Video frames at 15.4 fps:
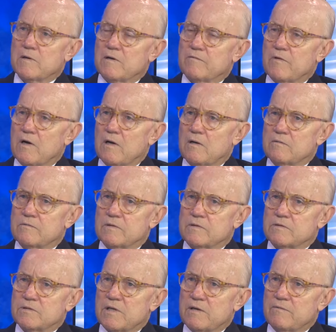involved in
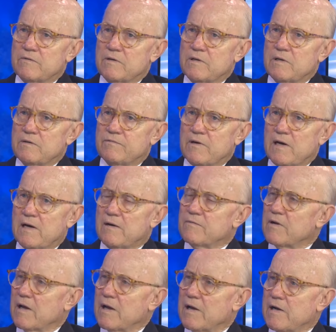75
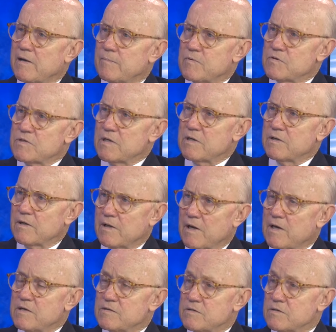to 80 percent of the
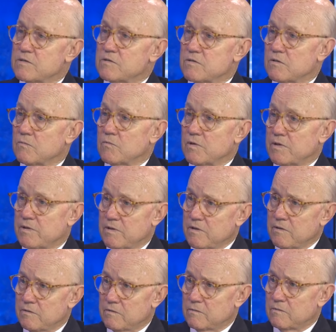cases that we
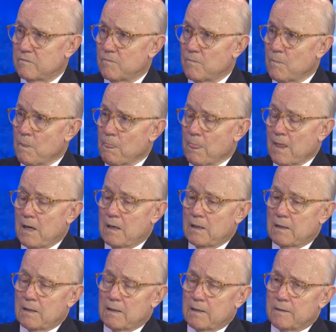do,
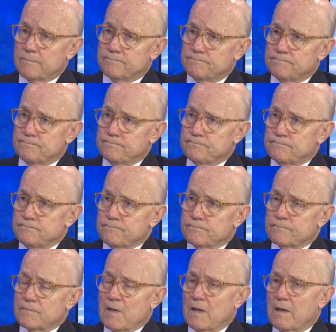um,
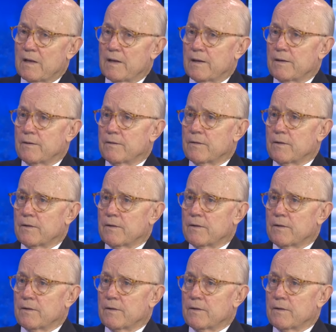and